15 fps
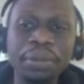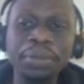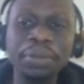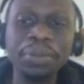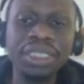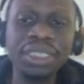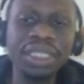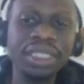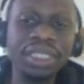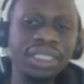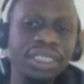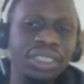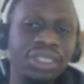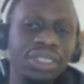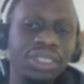
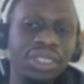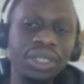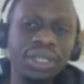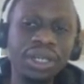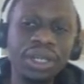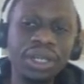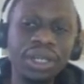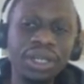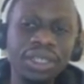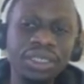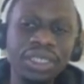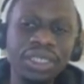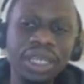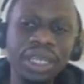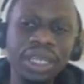percentage
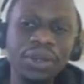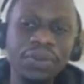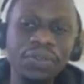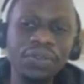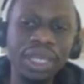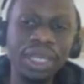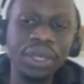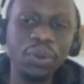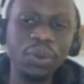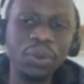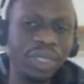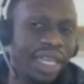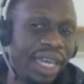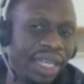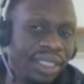sign of with
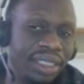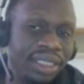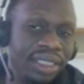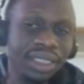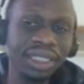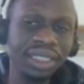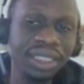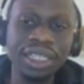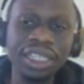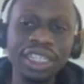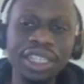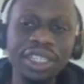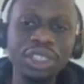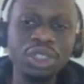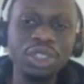s
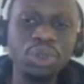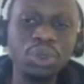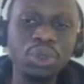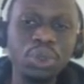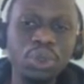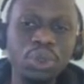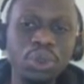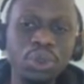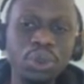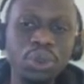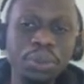to